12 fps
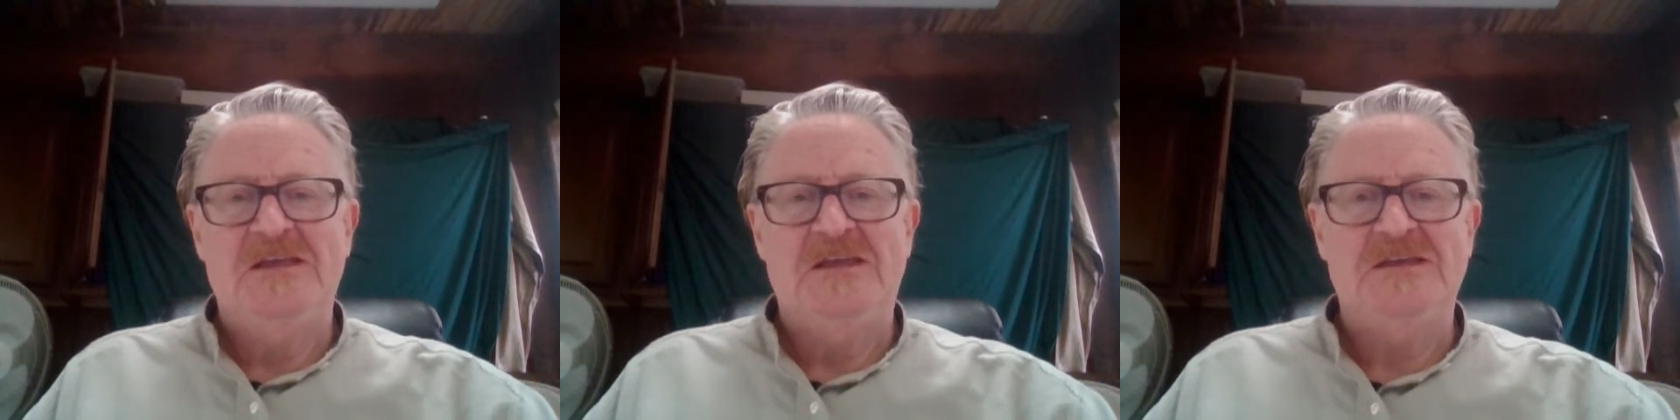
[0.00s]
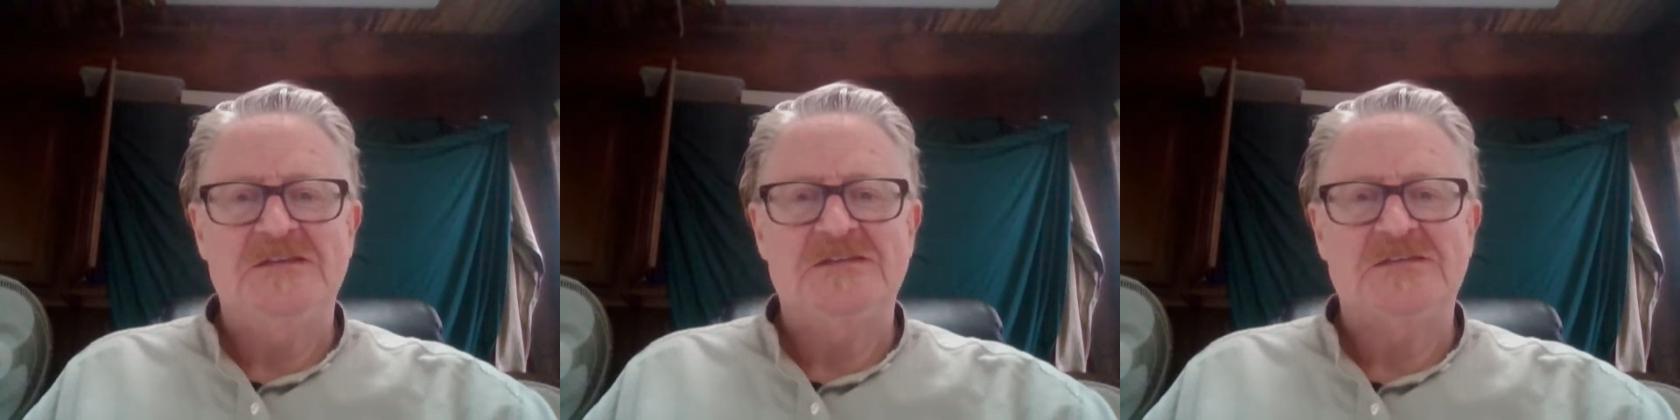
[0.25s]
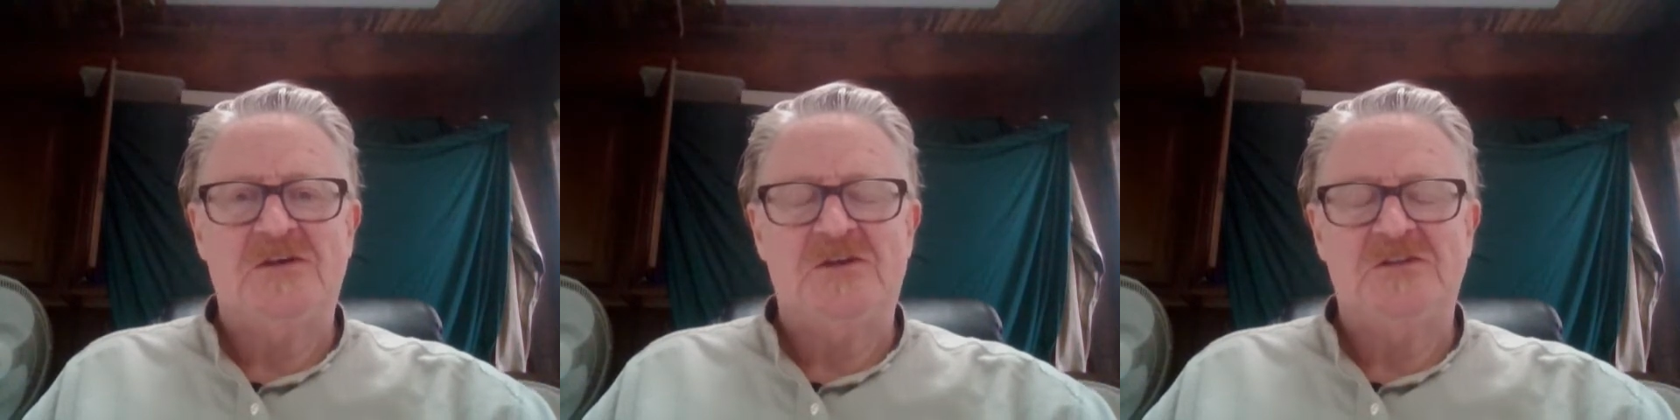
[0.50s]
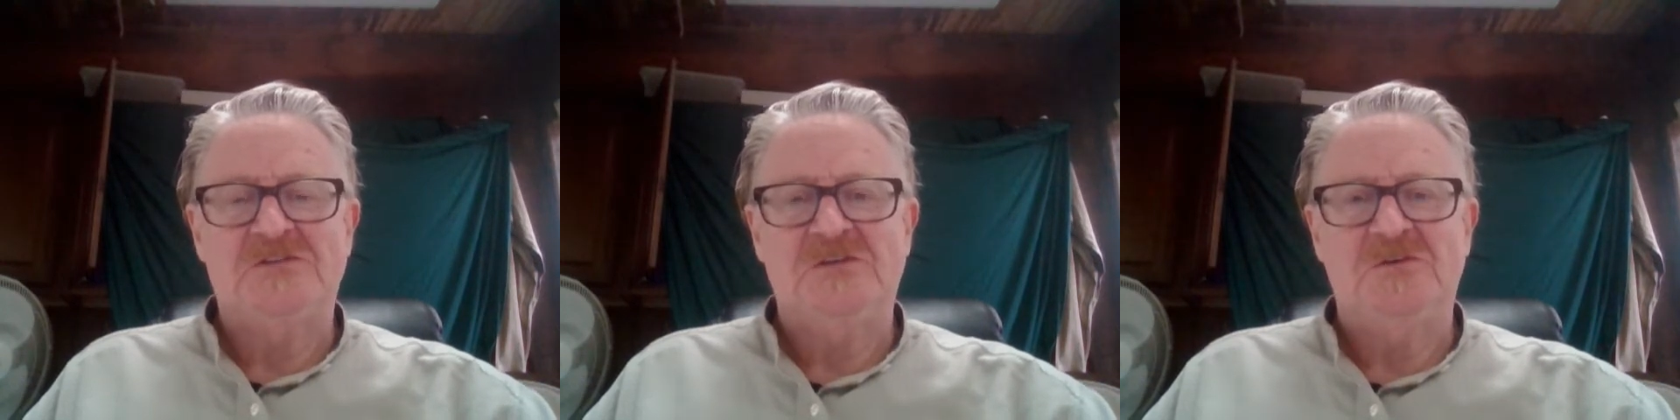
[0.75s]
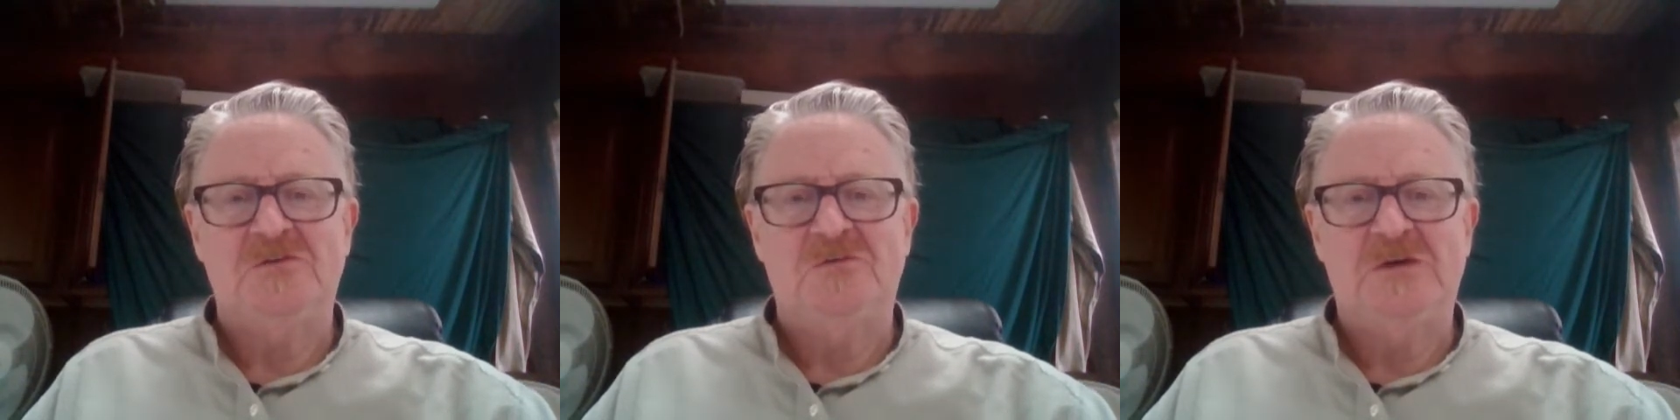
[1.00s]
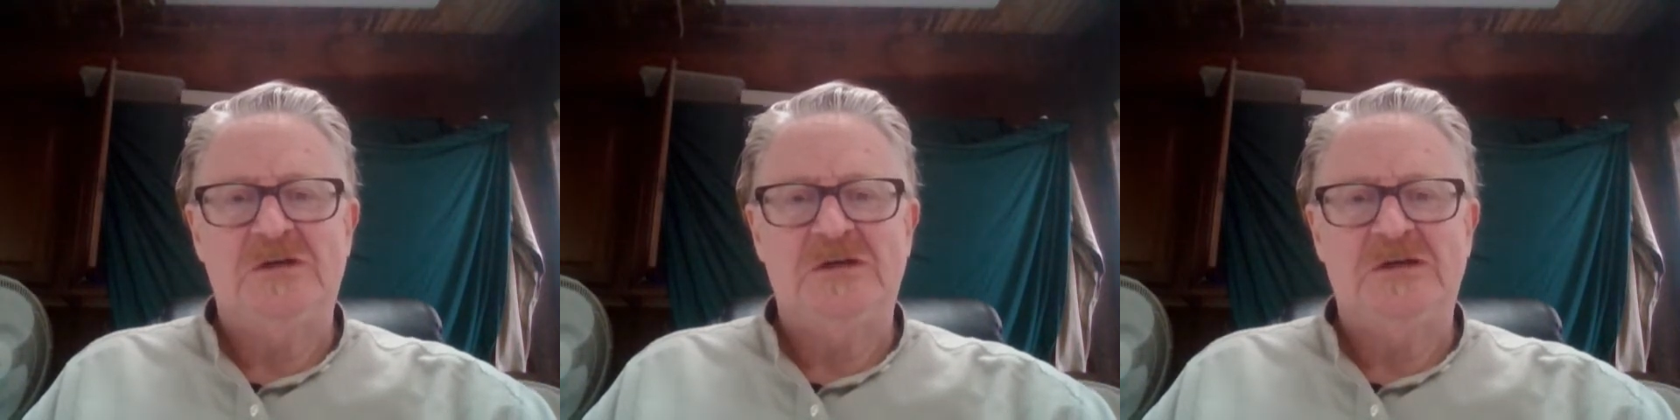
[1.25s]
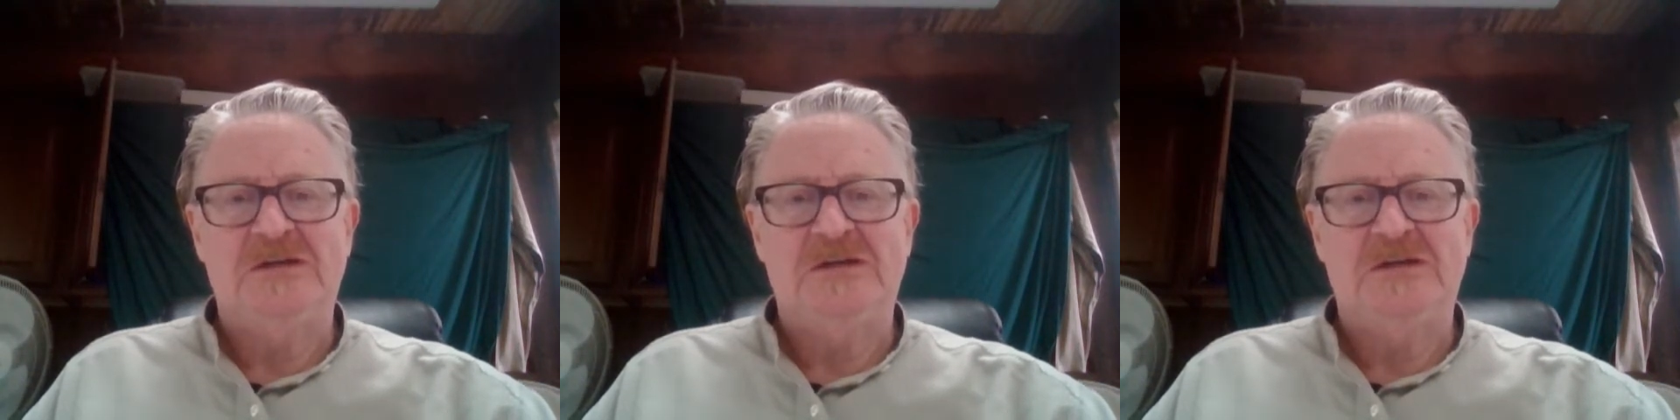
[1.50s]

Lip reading: He's also